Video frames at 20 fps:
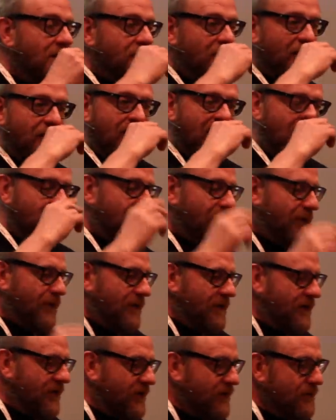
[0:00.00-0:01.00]
But the
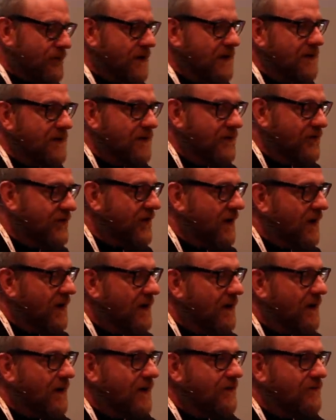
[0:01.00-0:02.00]
amplifiers that we use
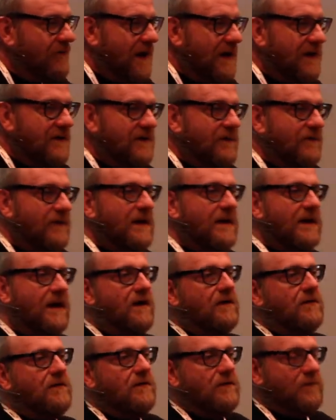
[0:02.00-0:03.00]
are relatively
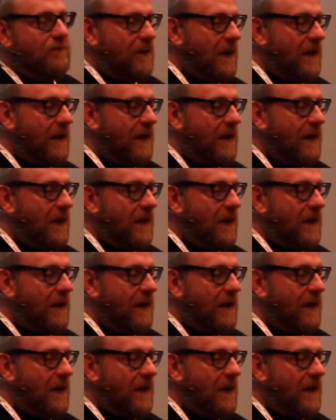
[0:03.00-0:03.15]
low